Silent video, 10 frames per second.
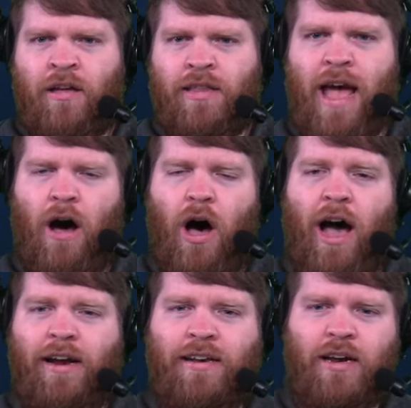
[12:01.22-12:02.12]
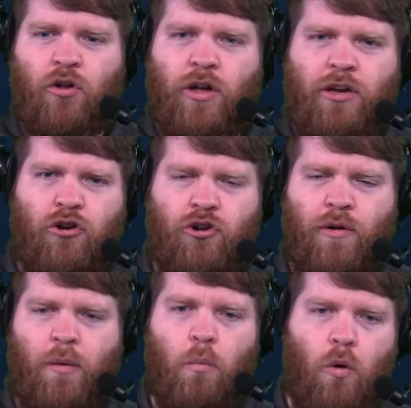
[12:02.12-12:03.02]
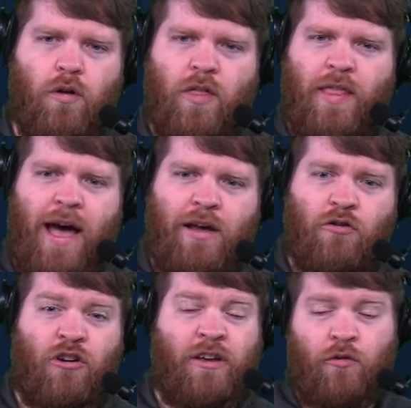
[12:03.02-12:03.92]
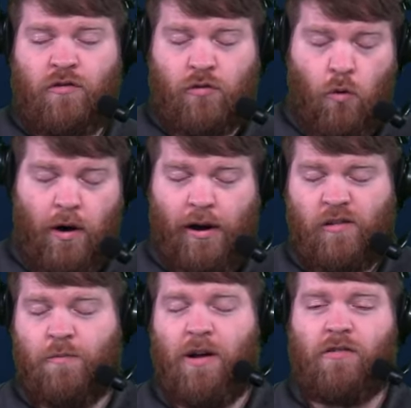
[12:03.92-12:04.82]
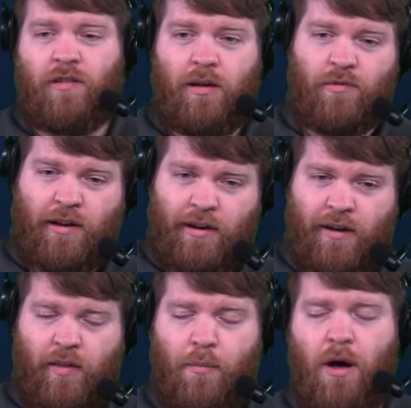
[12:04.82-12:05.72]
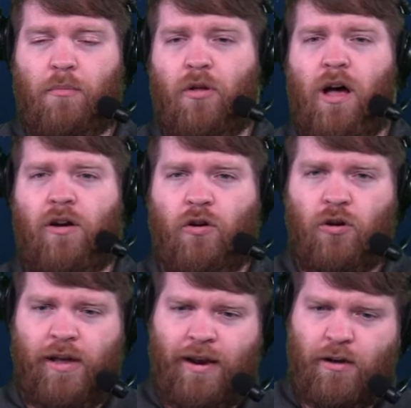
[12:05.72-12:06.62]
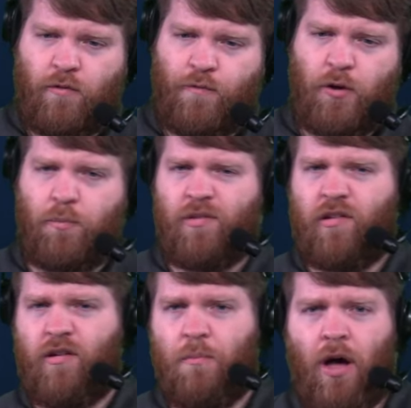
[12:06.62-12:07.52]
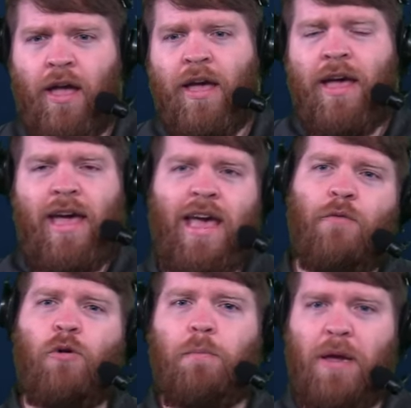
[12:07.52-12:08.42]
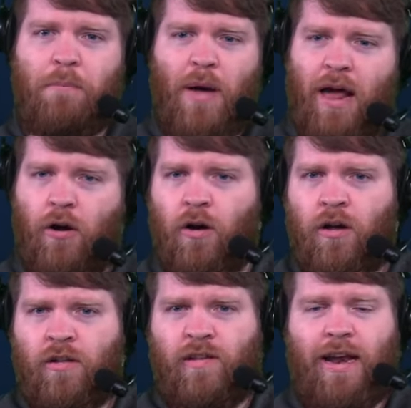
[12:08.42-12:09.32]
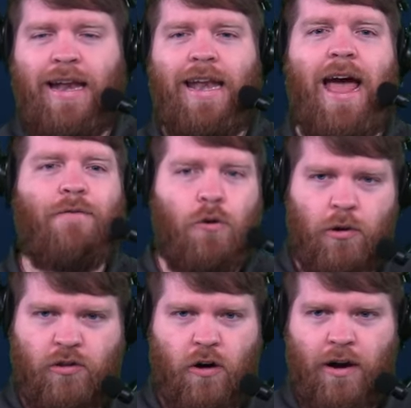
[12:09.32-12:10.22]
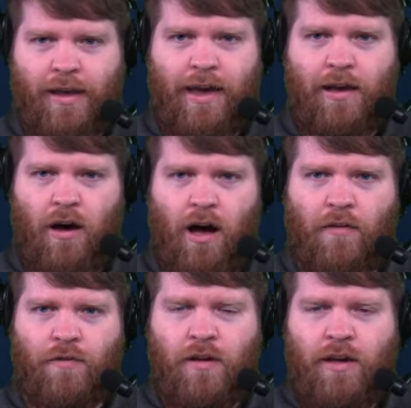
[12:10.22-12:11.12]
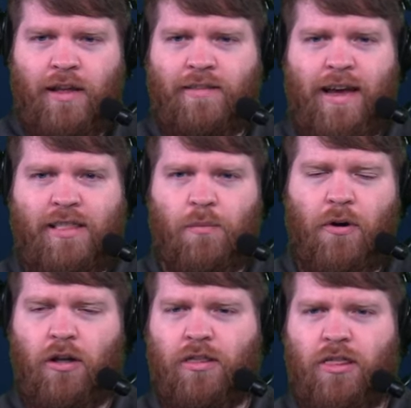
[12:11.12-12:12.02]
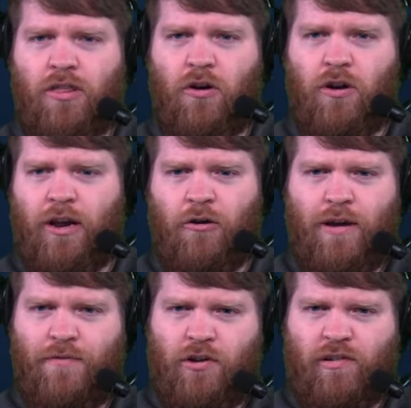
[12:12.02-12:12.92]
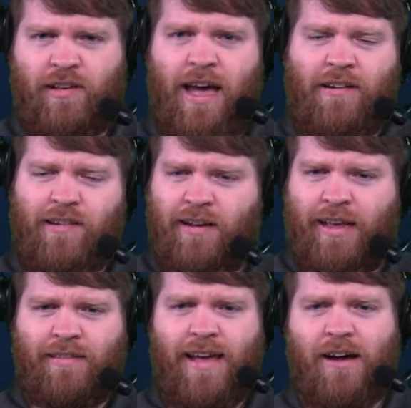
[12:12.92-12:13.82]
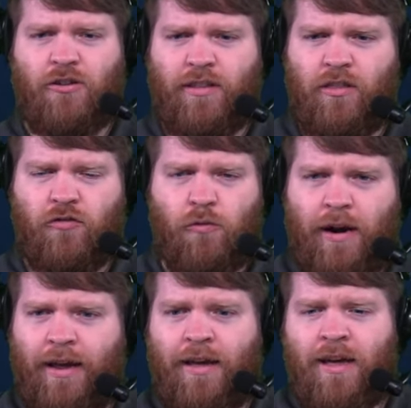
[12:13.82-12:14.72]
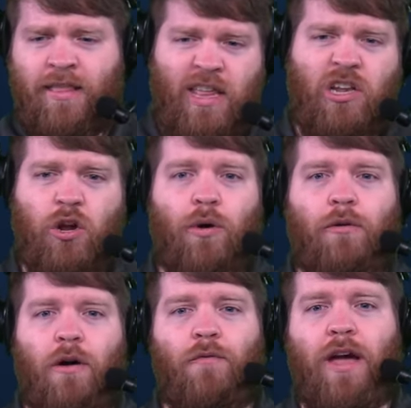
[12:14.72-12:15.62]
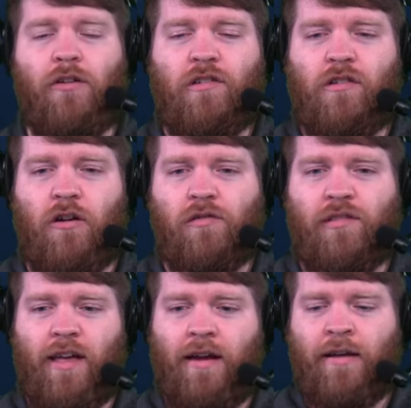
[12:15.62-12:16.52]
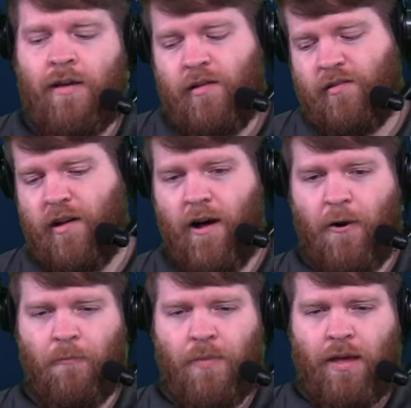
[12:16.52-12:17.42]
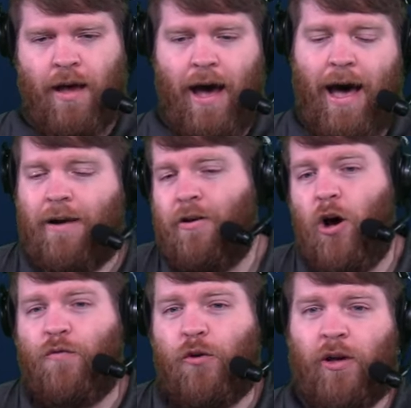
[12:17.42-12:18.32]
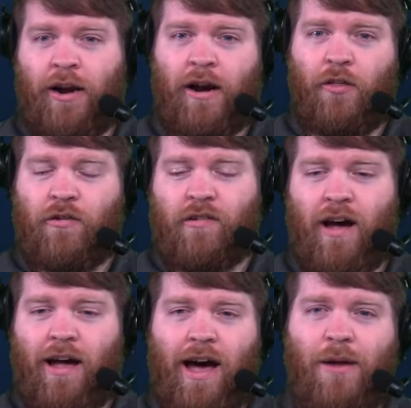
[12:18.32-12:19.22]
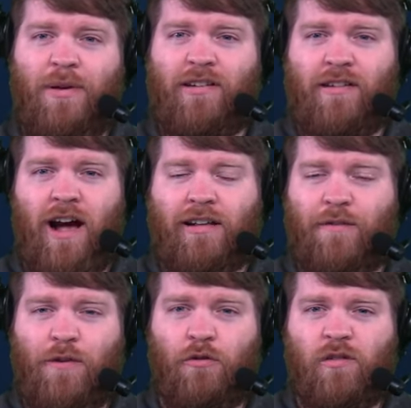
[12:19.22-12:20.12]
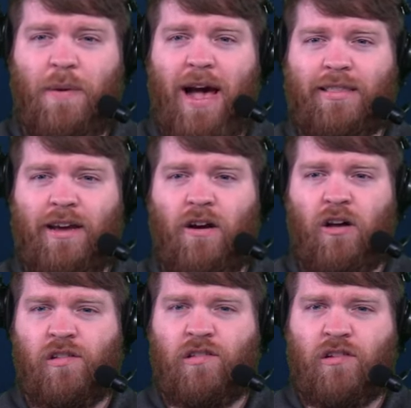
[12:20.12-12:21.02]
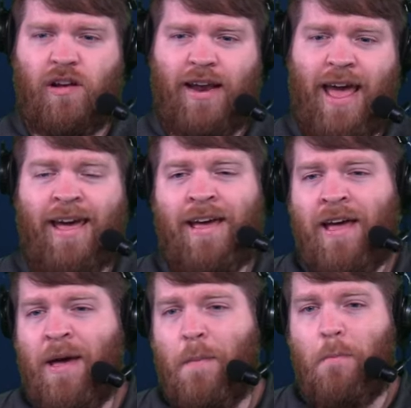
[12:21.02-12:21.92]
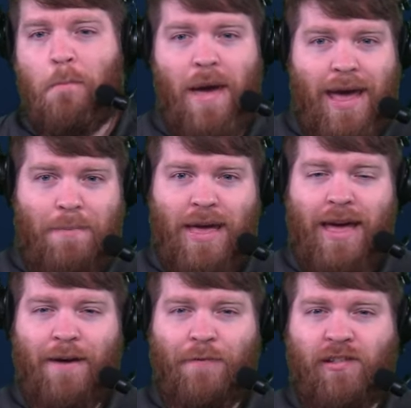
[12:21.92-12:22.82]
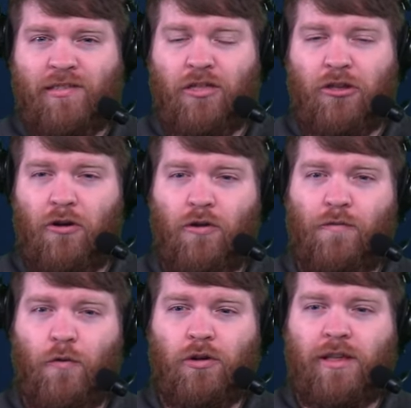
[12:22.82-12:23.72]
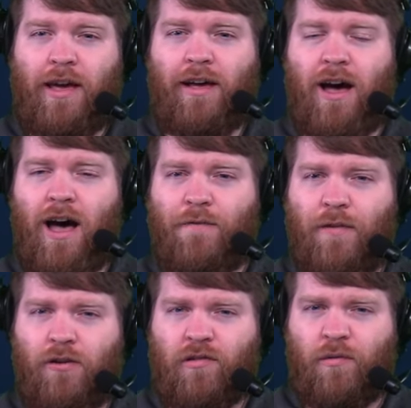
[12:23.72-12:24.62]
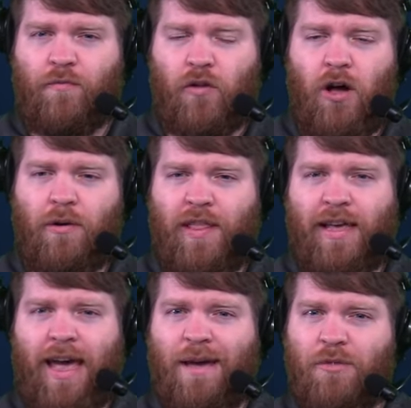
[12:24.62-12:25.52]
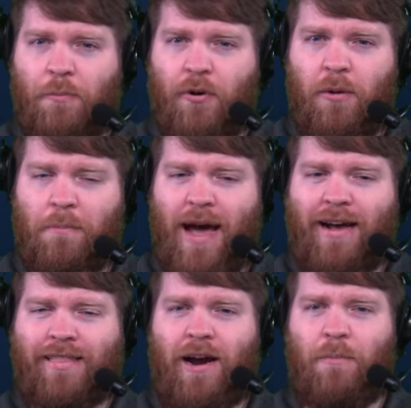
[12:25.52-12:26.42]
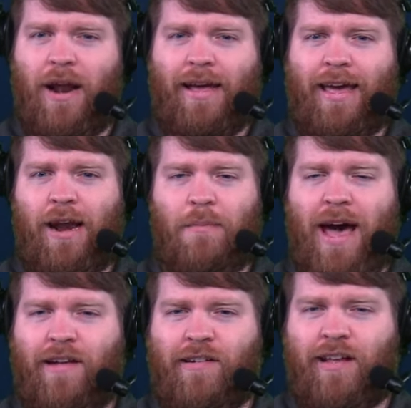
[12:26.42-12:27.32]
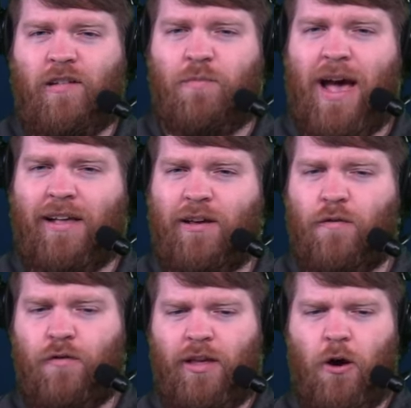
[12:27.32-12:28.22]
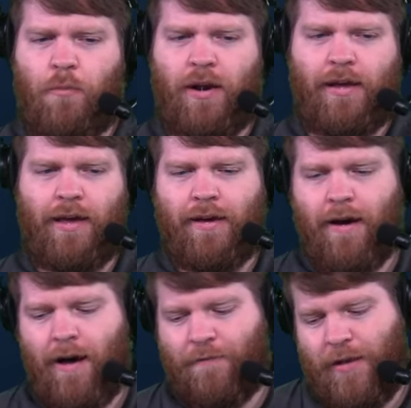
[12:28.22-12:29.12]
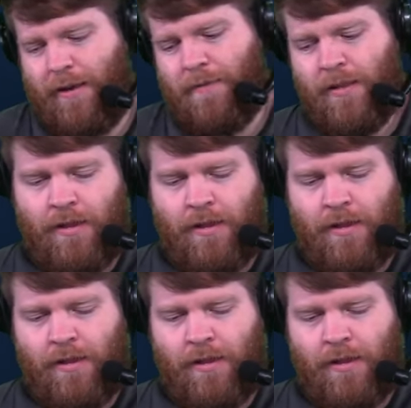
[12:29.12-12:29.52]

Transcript: Now, ideally, you're doing more than that. You're either scoring on special teams, like you did on the pump block, or you're getting good field position. But be better to never return a kickoff and take the ball at the 30 or even just catch it and get tackled at the 20 than doing what Velus Jones did. So I don't know if he'll get another shot. I'd be shocked if he was back there on Sunday. Maybe if it's the third or fourth kickoff and there's some flow in the game, they'll put him back there, but I can't imagine he's back there for the opening kickoff. And